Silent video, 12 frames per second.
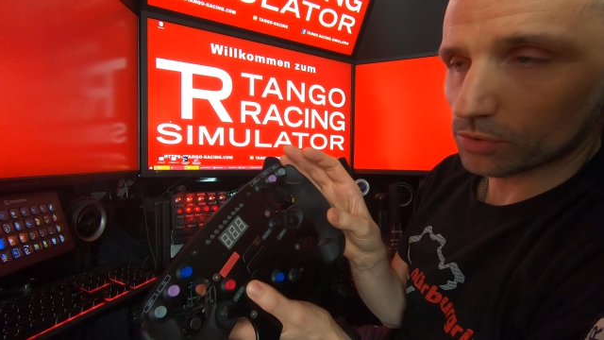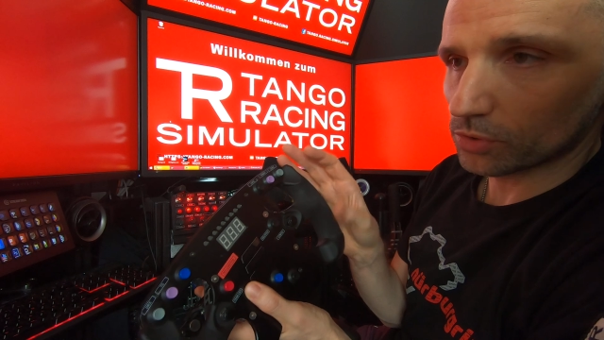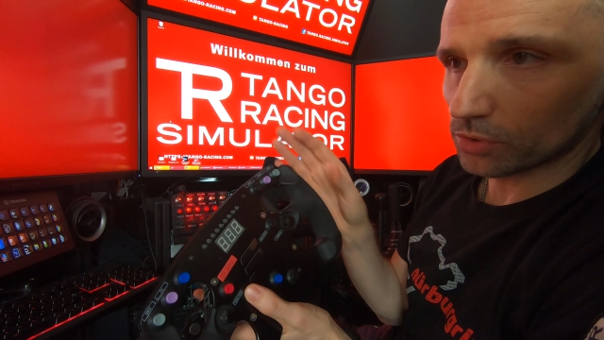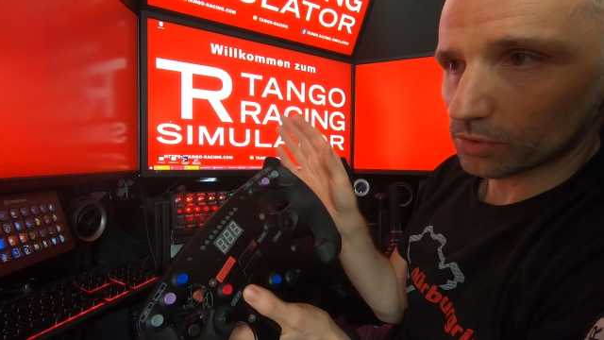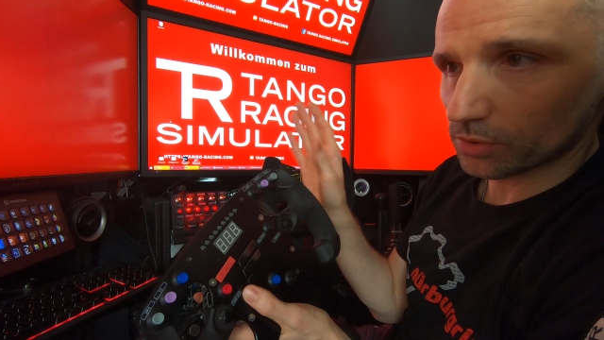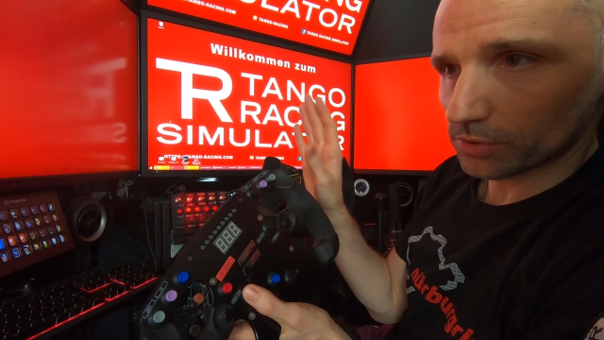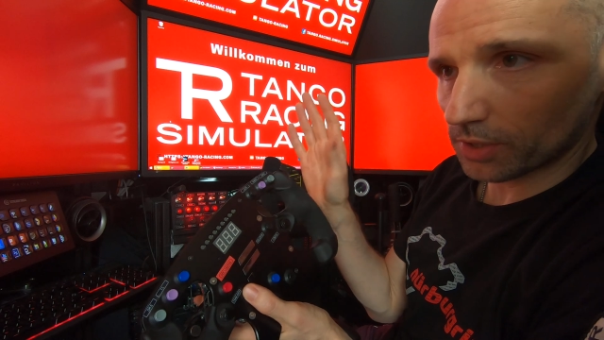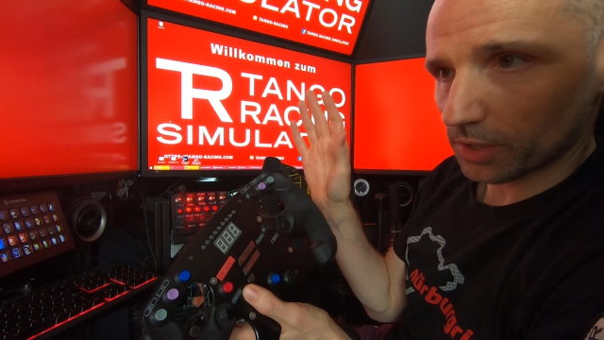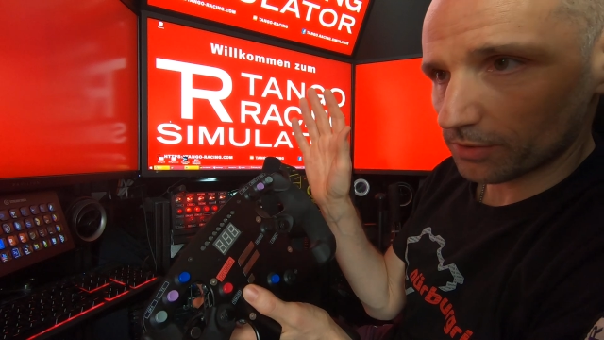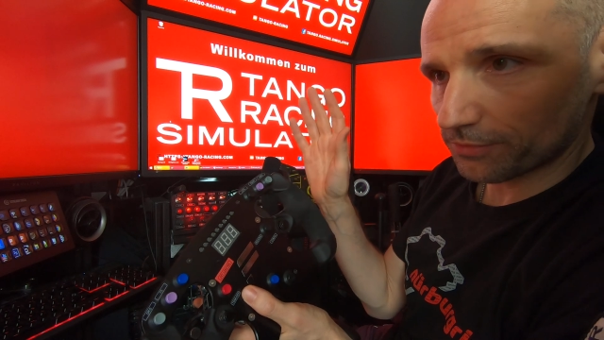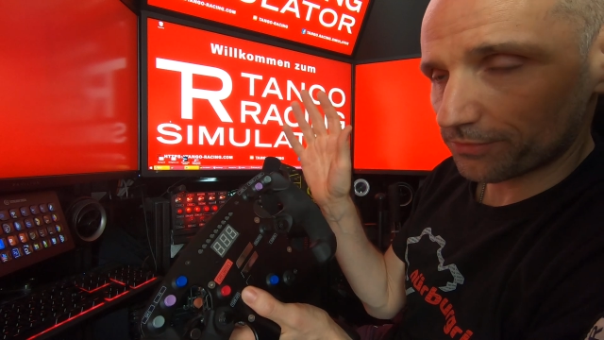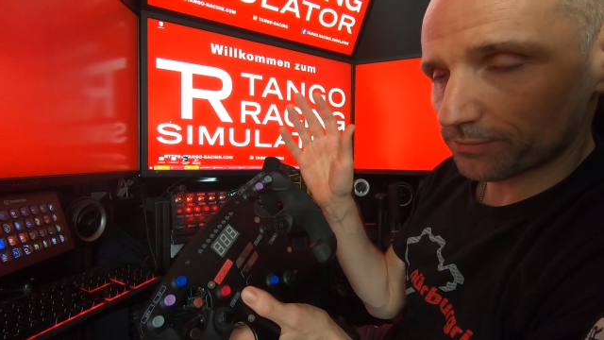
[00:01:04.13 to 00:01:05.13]

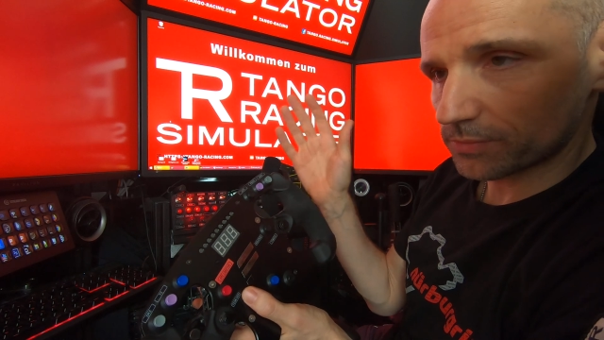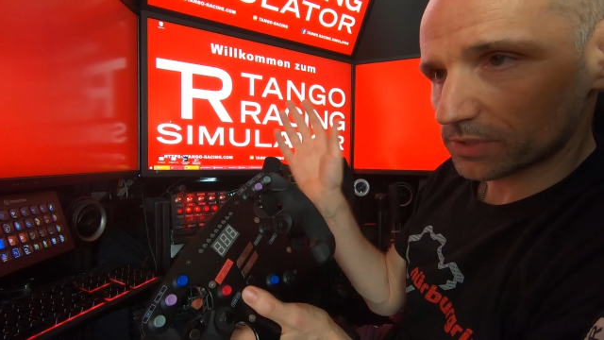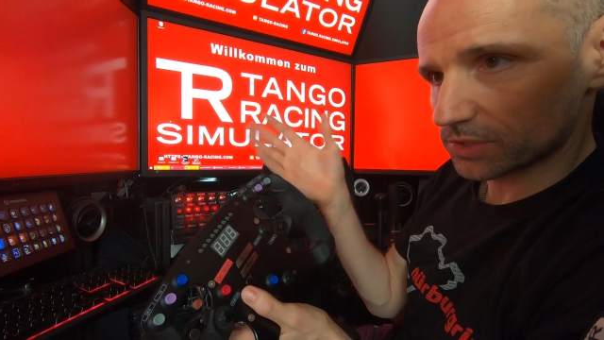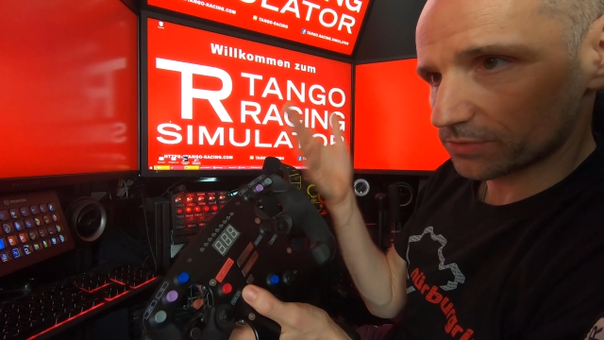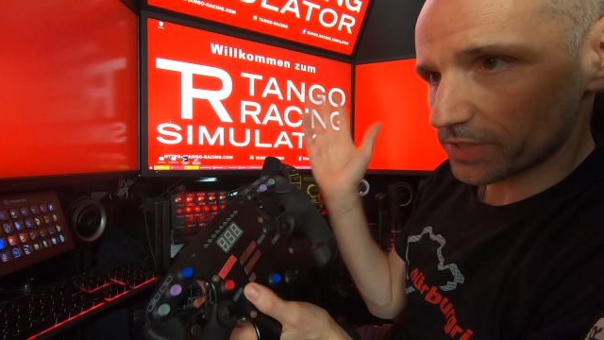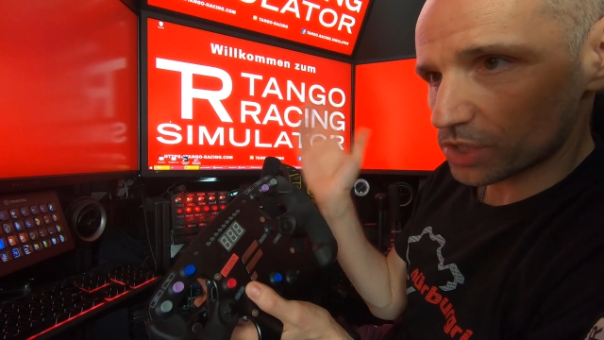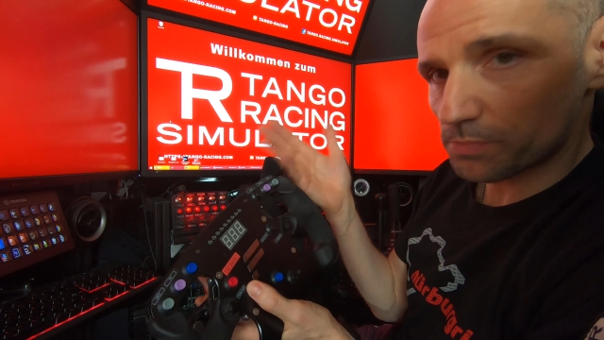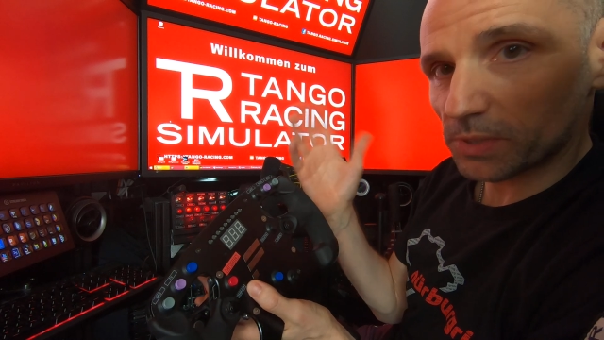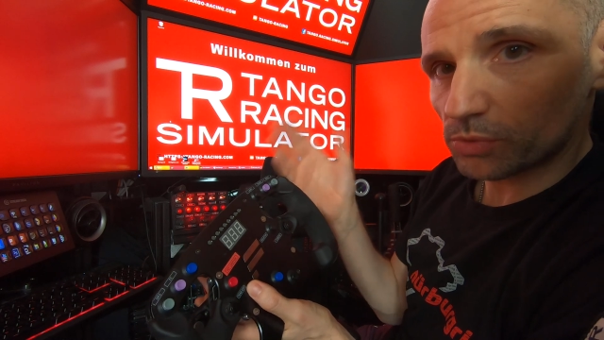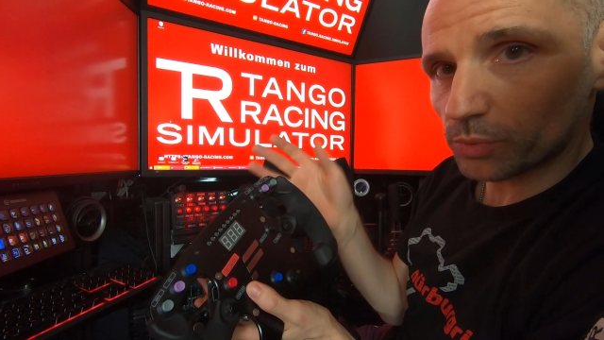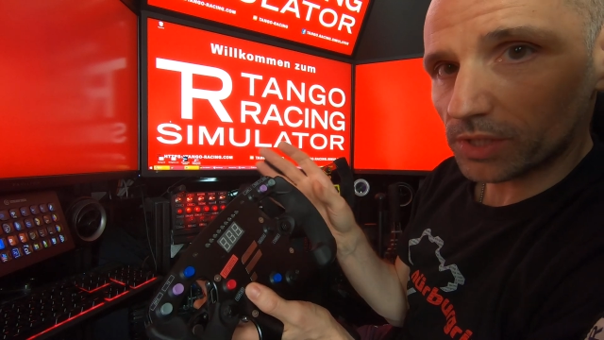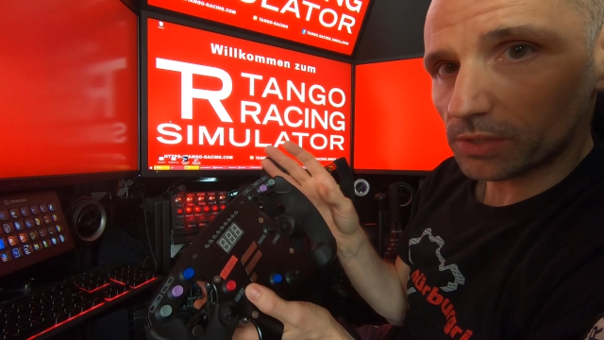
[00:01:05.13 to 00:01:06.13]
to switch
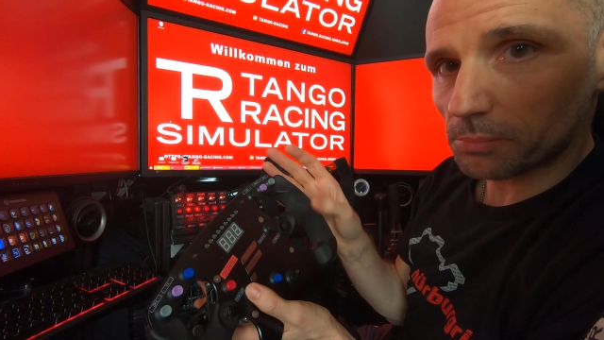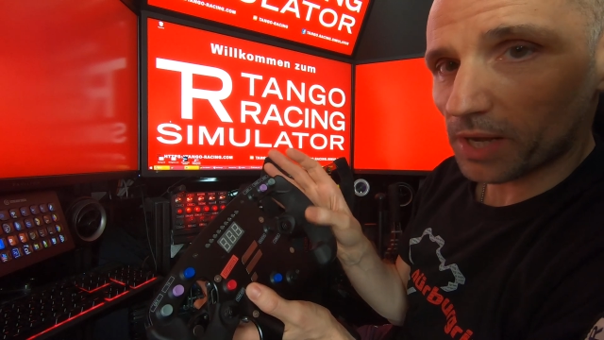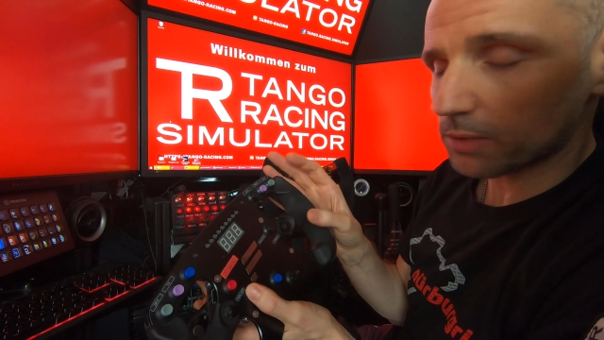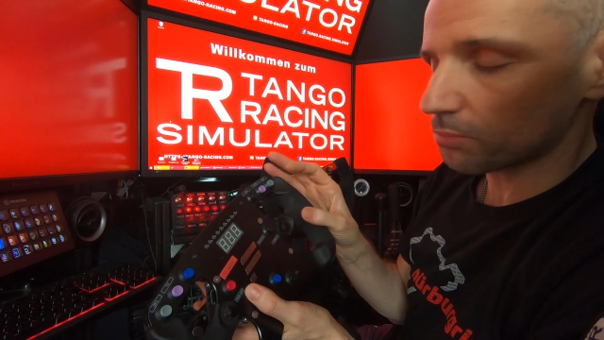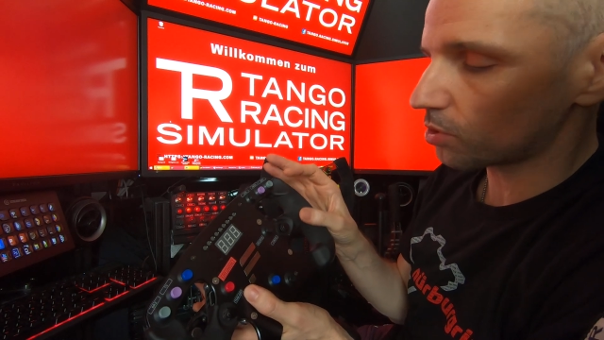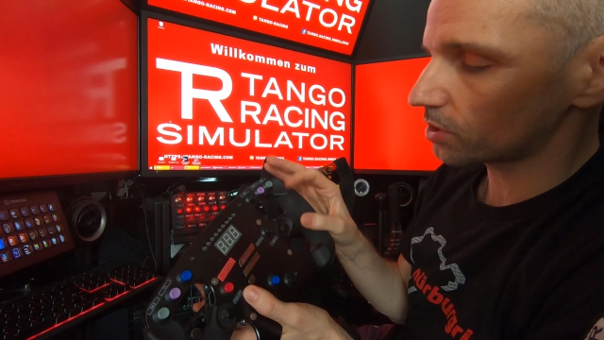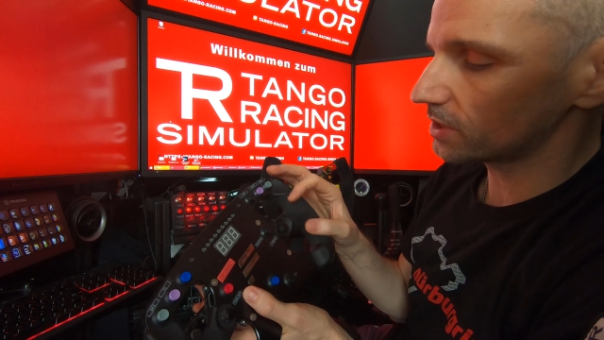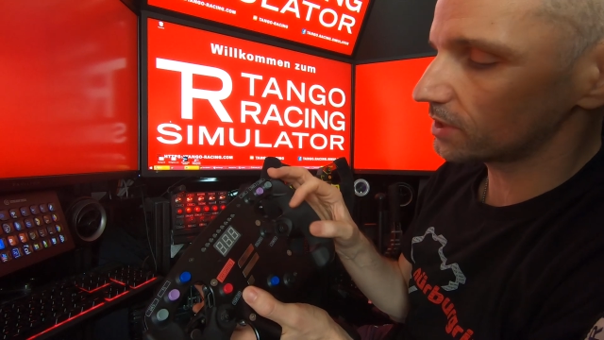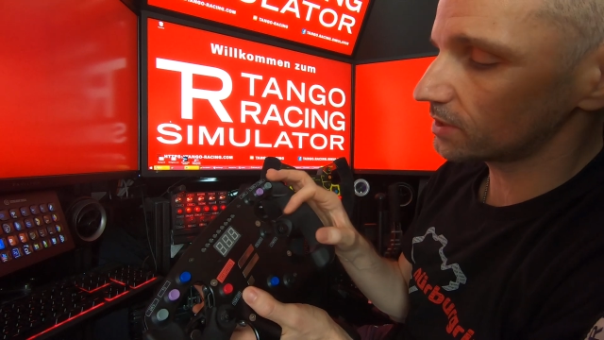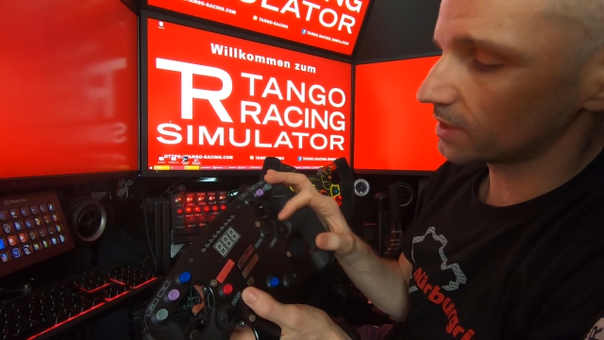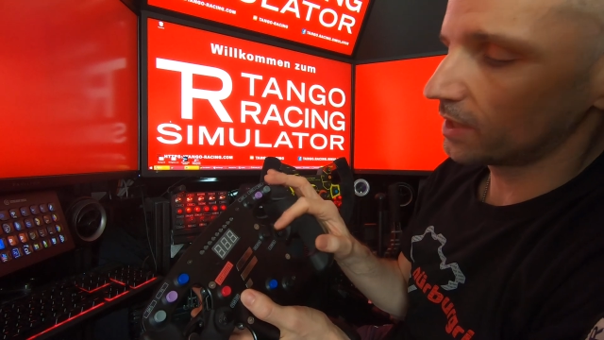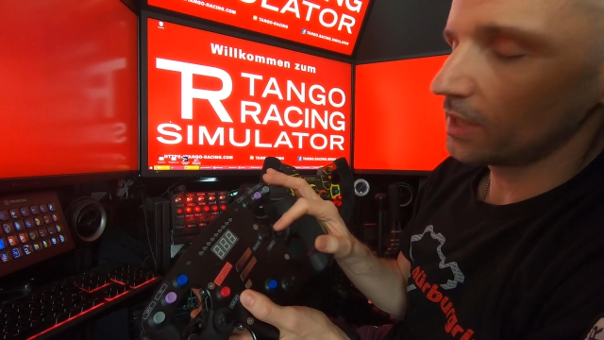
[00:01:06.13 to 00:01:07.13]
between the black
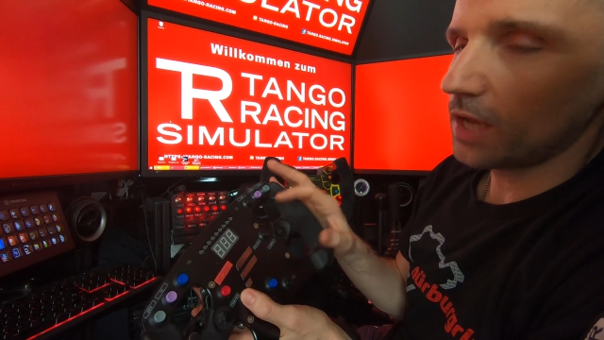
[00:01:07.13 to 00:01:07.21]
boxes,